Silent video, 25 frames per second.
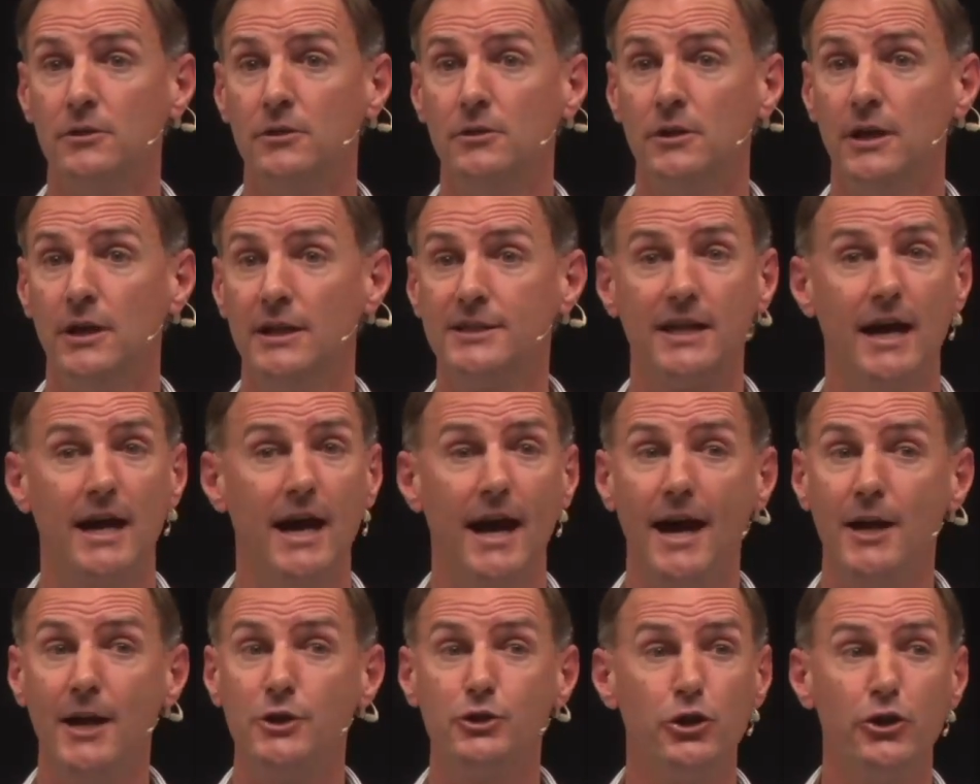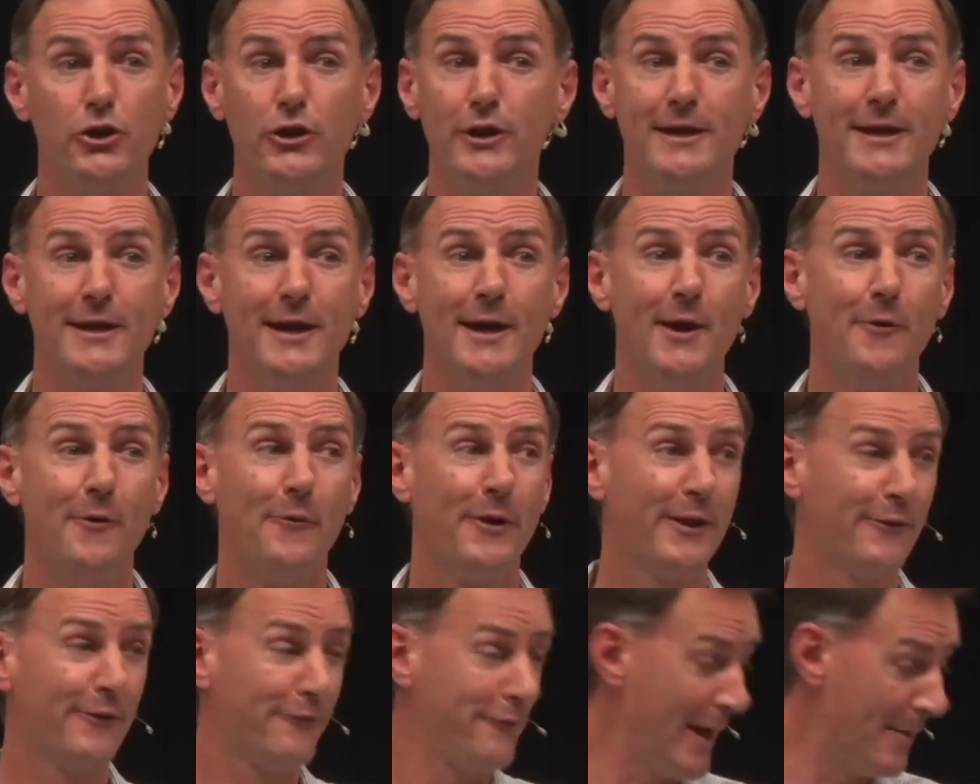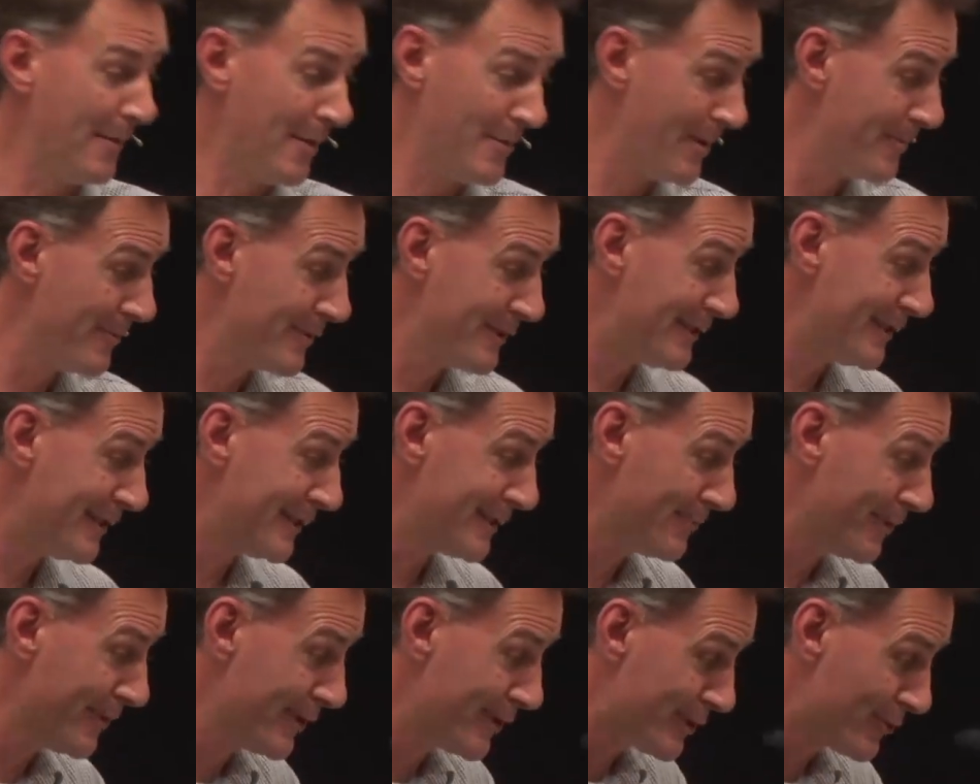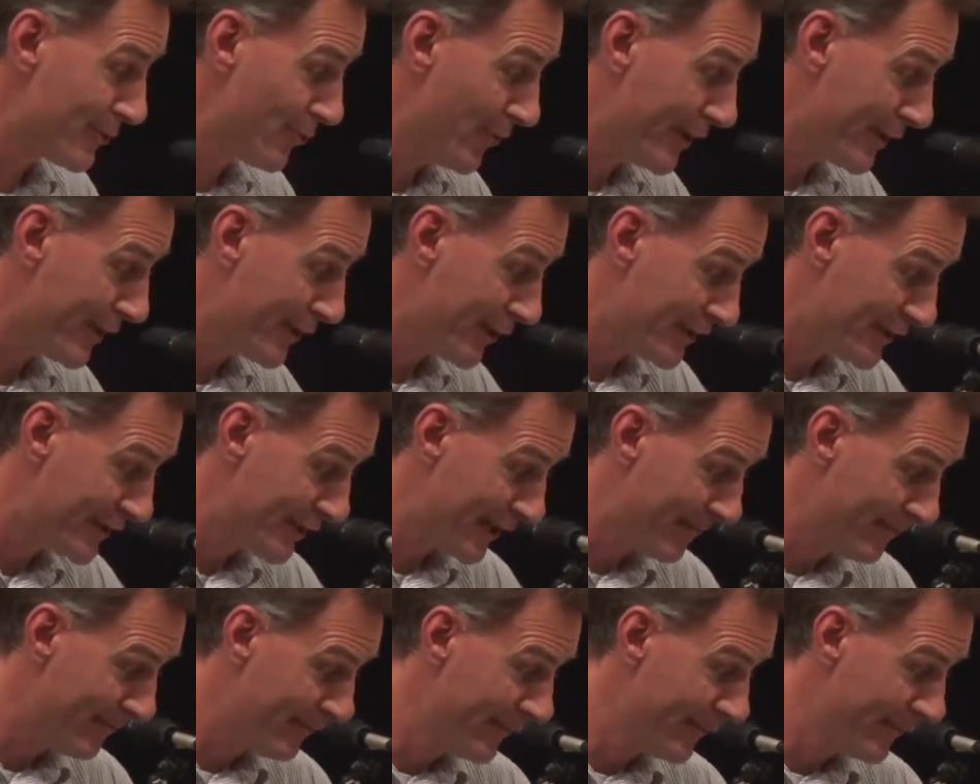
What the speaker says: It's a hard journey. One of the family members said to me this week that